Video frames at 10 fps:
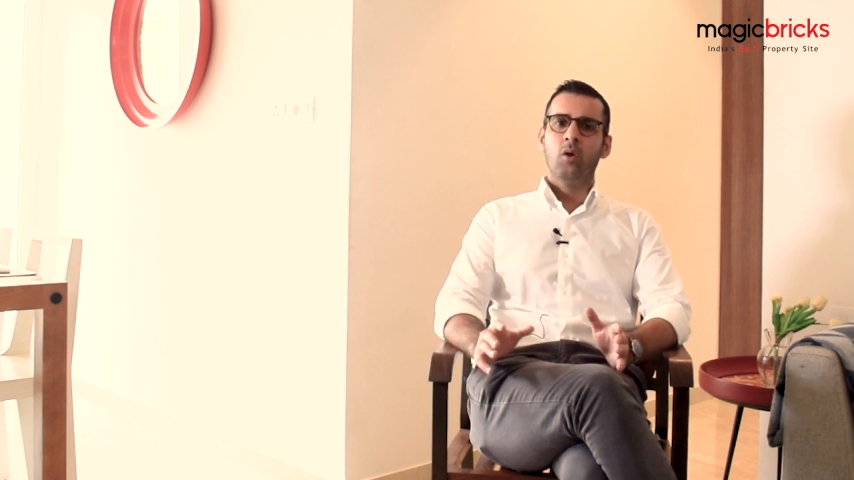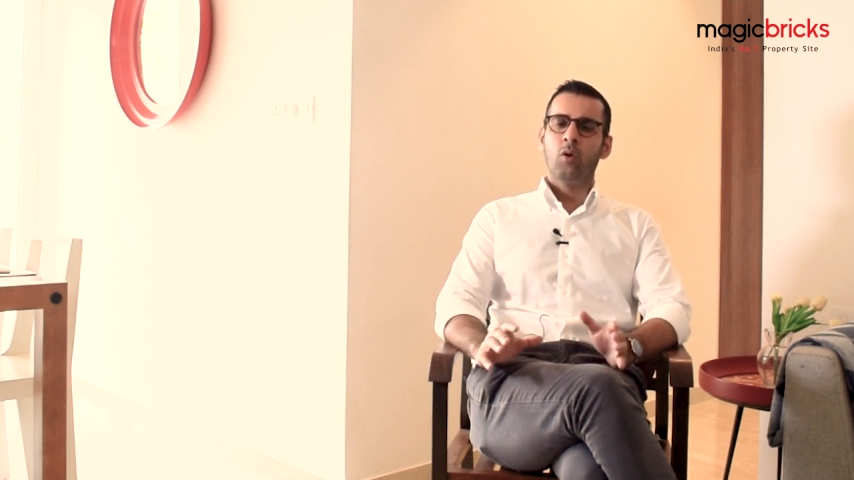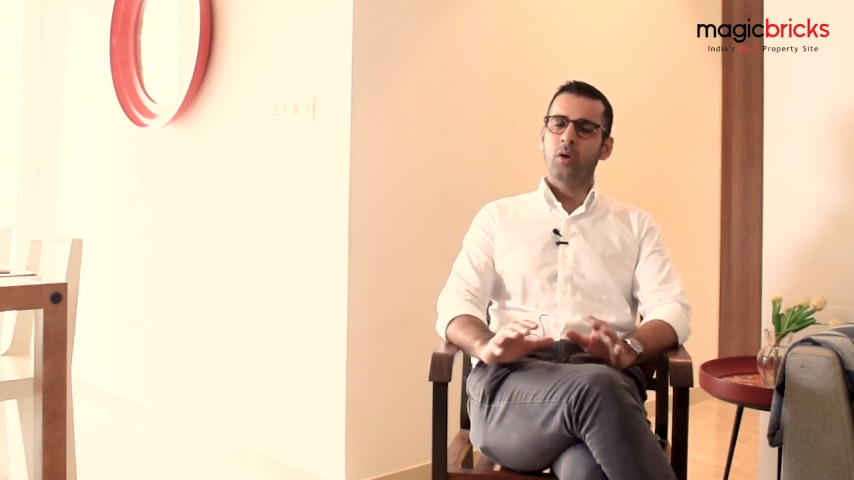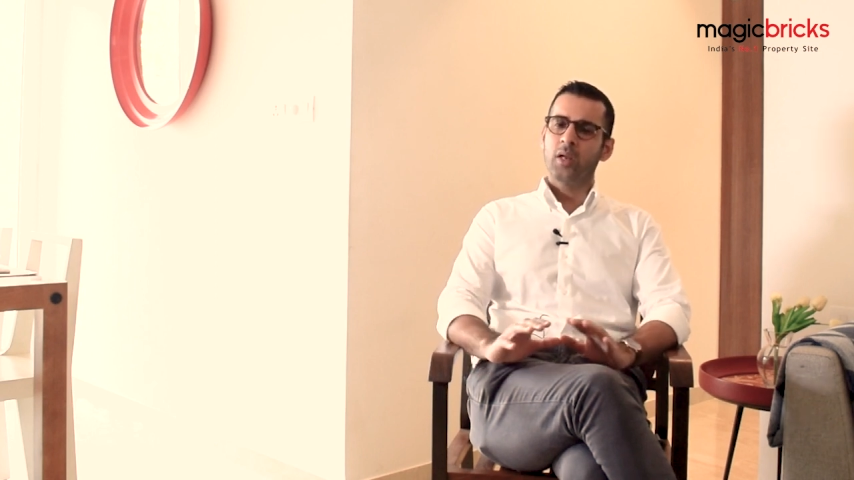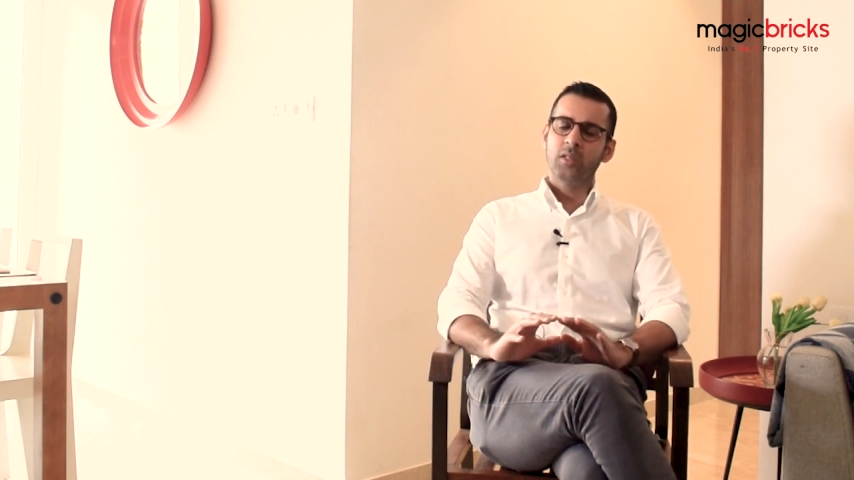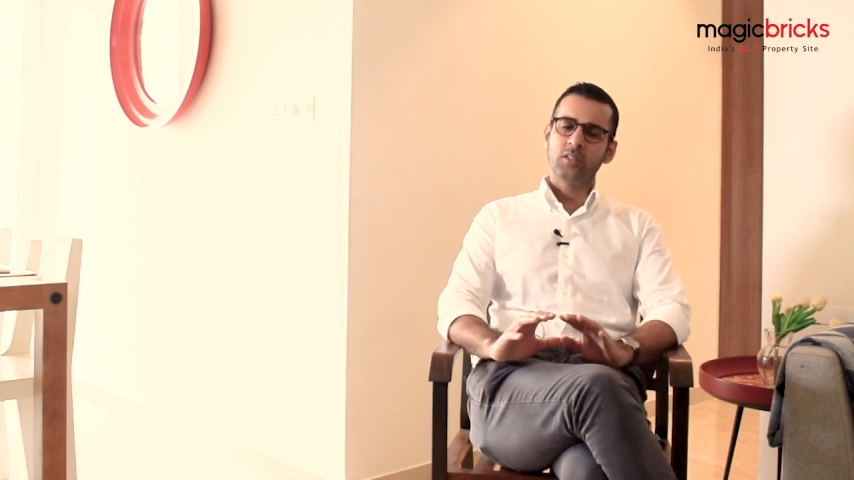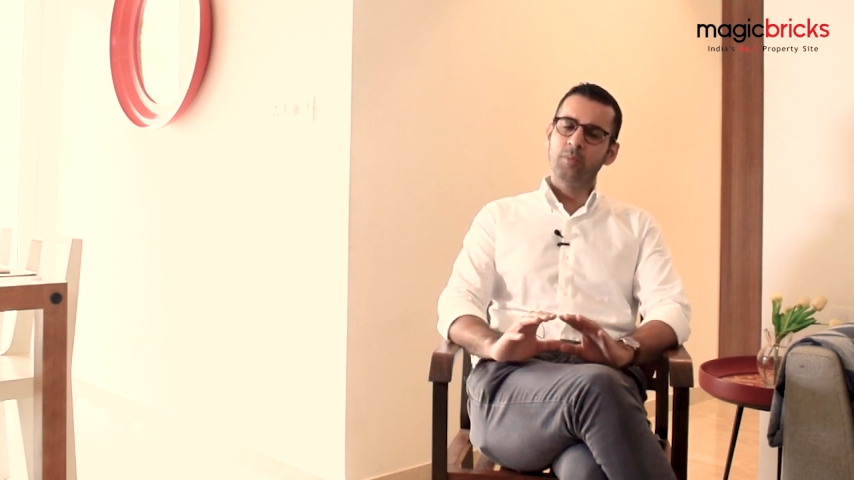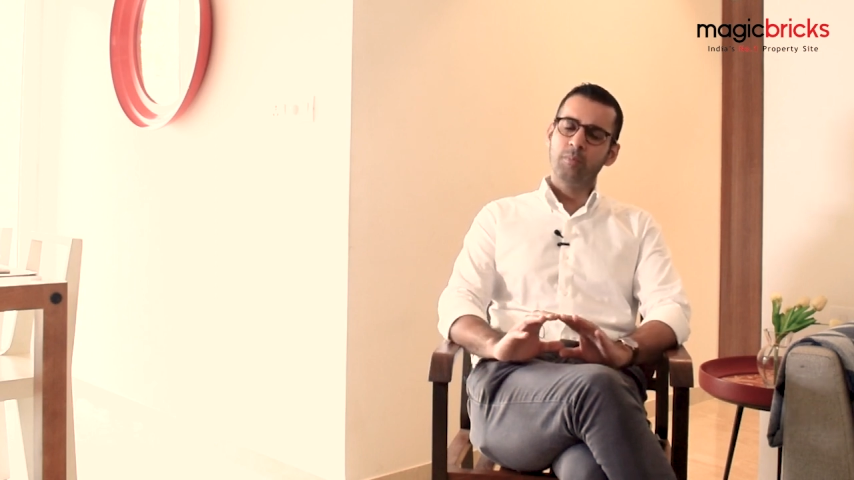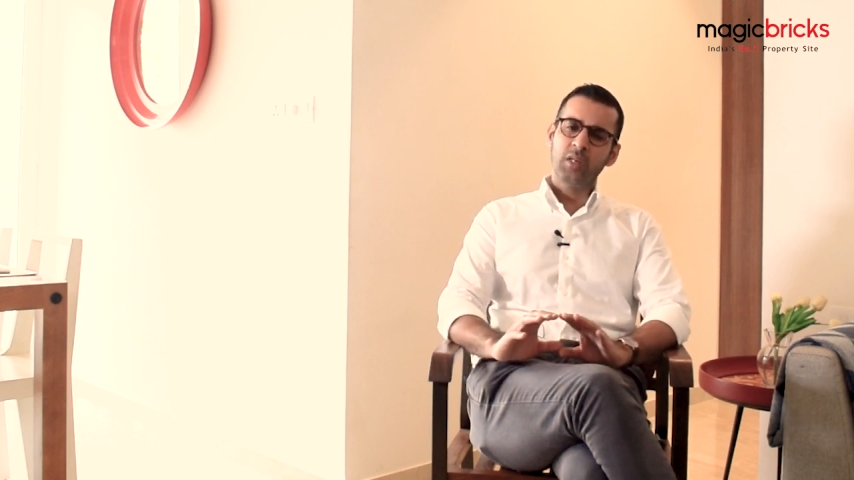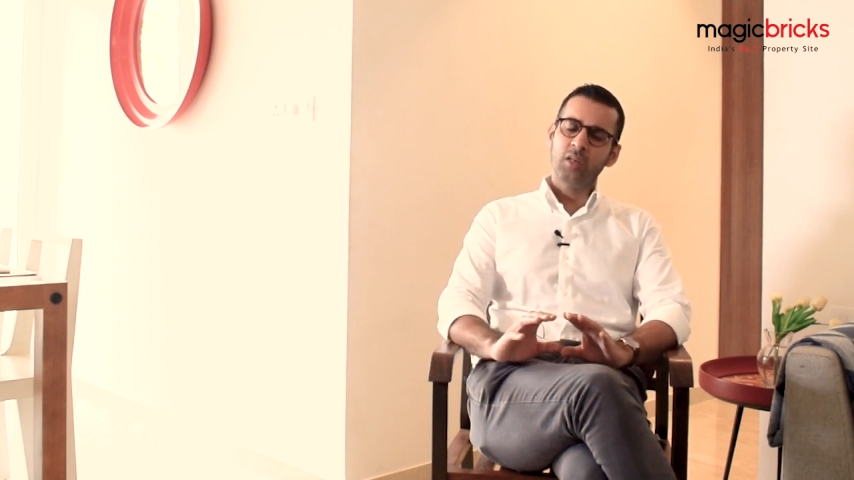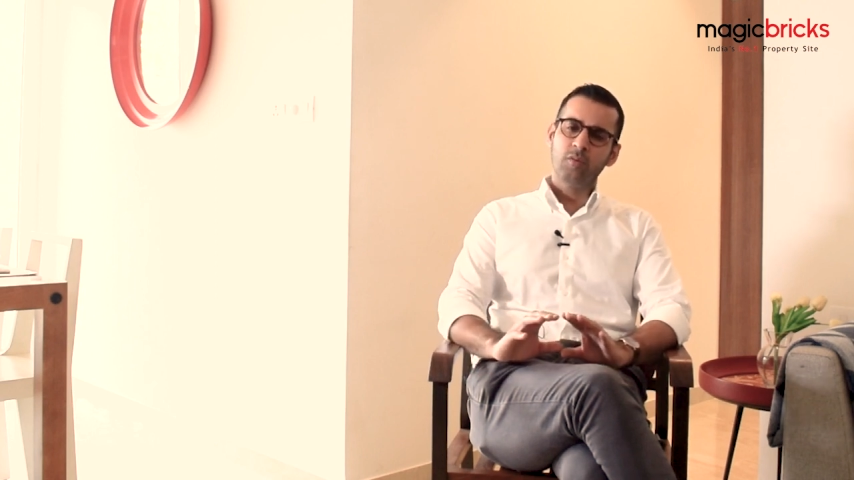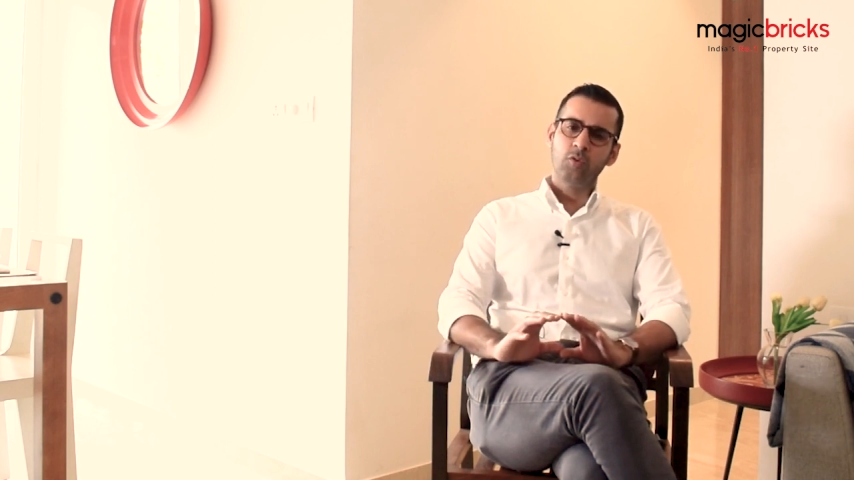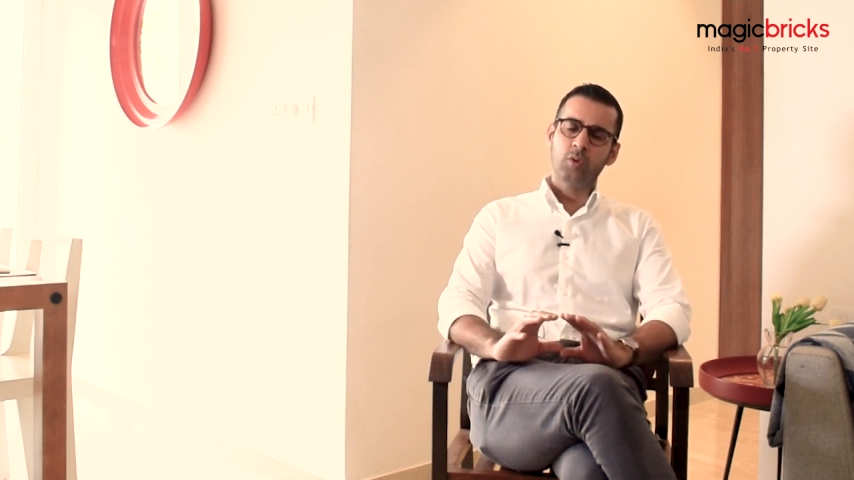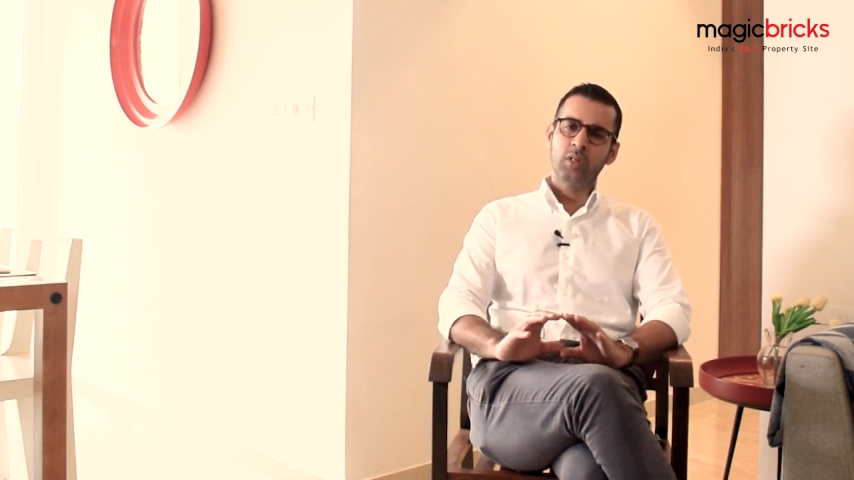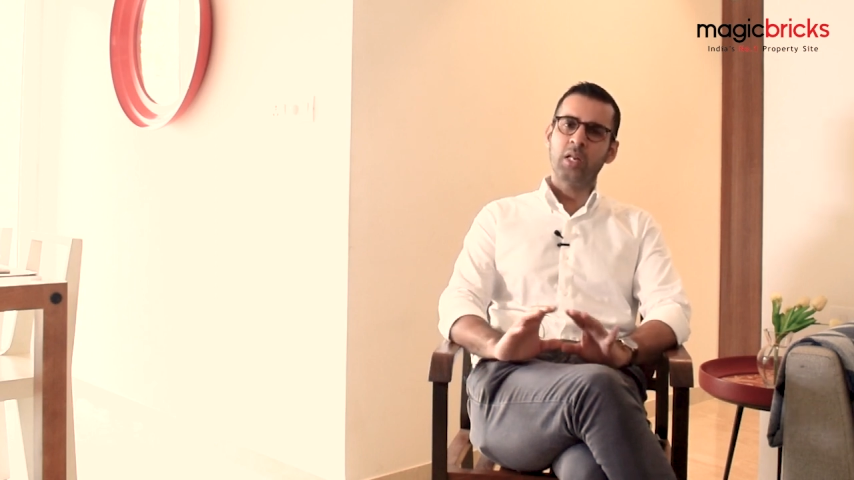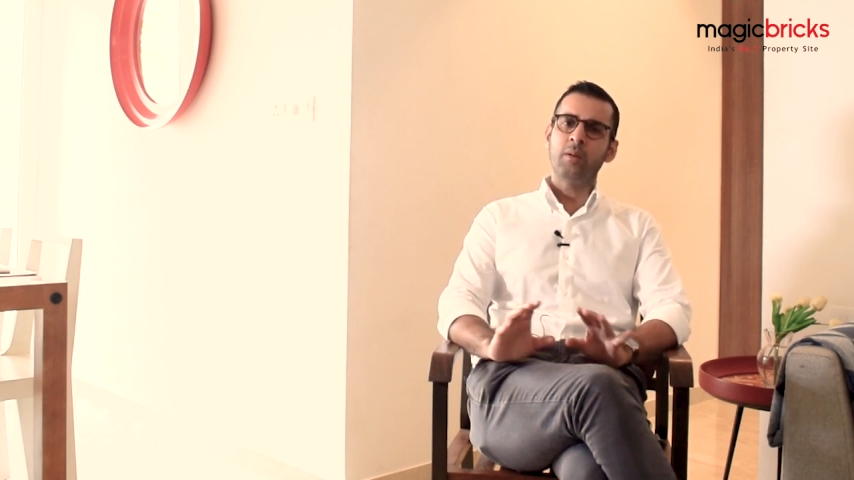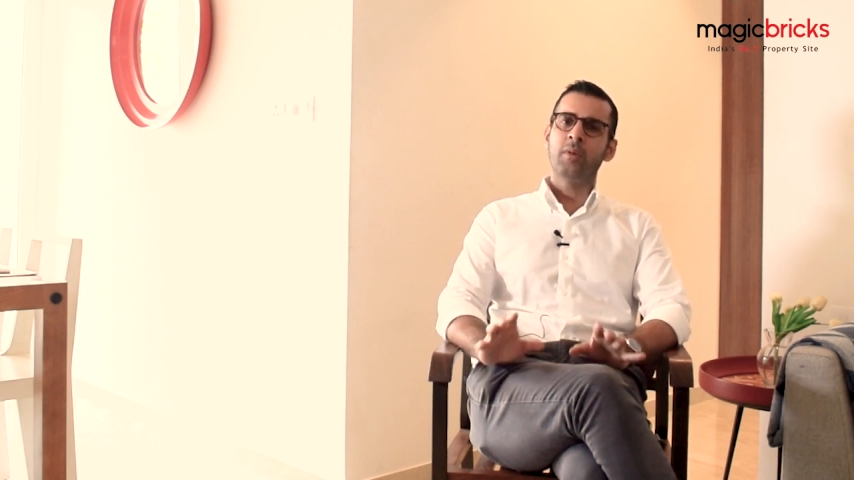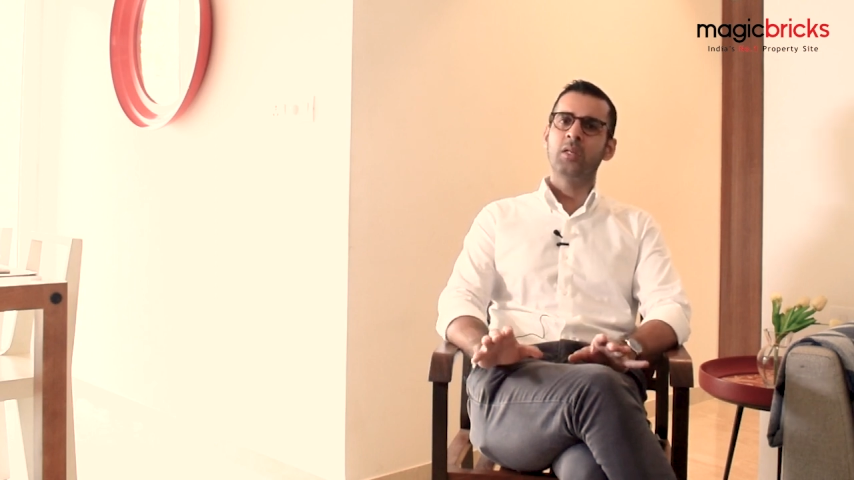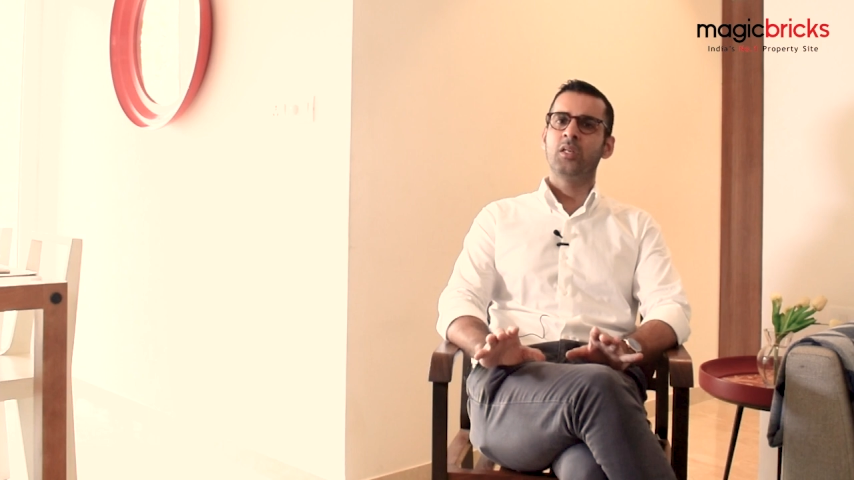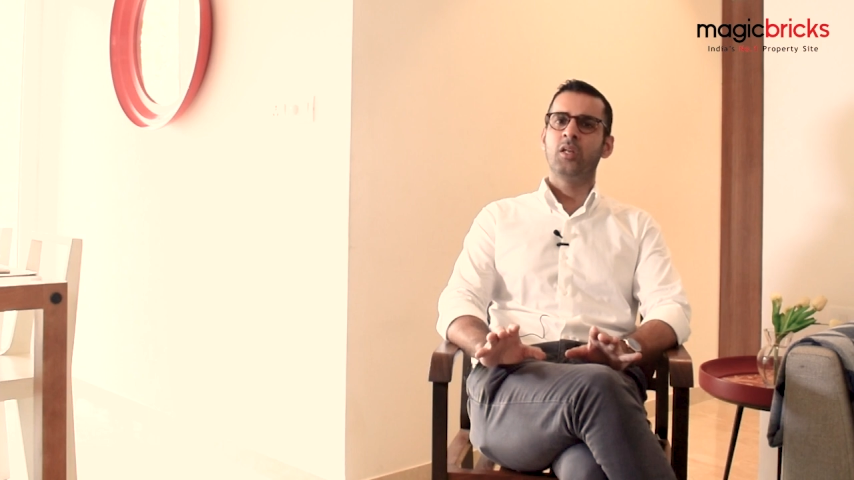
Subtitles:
Or I can simply give you a 10 by